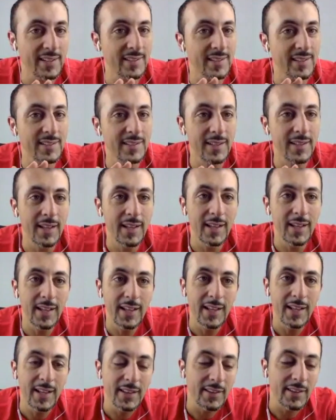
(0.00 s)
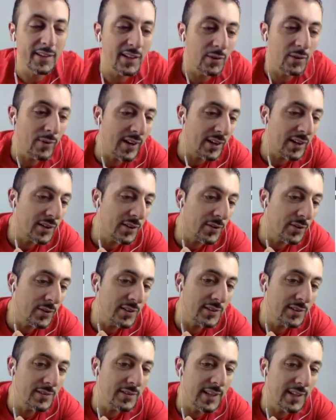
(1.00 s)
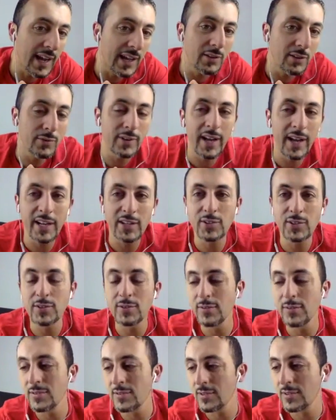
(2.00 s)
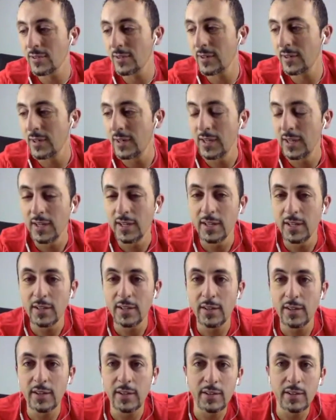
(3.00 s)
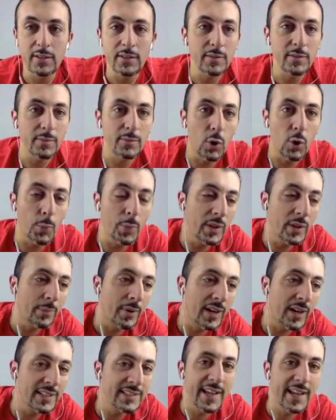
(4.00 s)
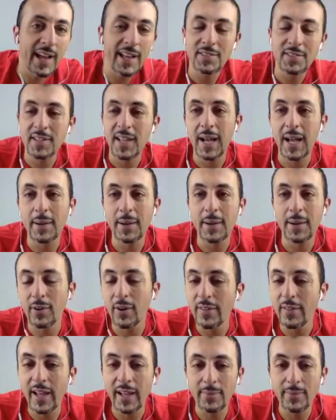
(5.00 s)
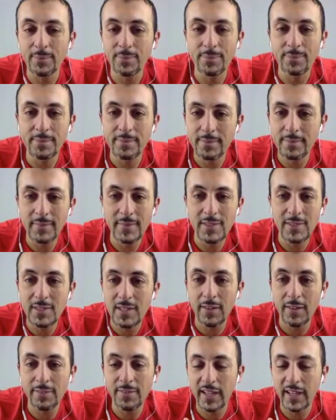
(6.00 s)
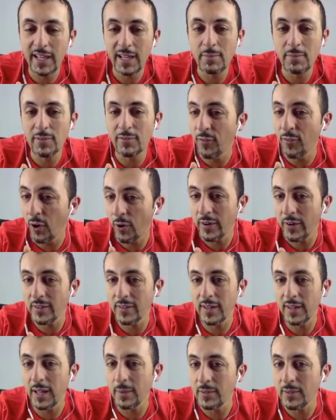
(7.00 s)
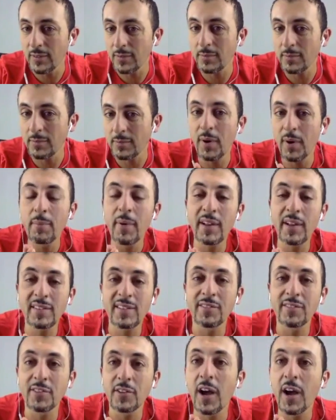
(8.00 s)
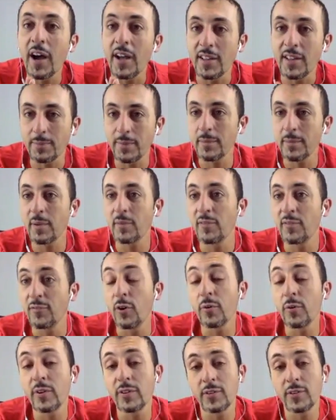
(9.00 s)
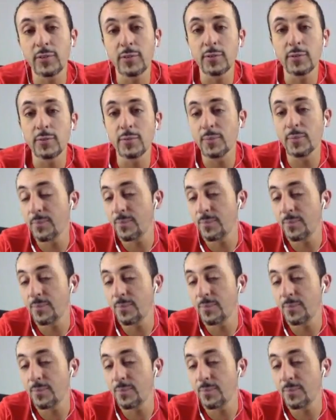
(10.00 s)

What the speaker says: is, they don't want to go and download iTunes or open the podcast app, all that stuff that can be foreign to them. It might make sense to us, but it may be foreign to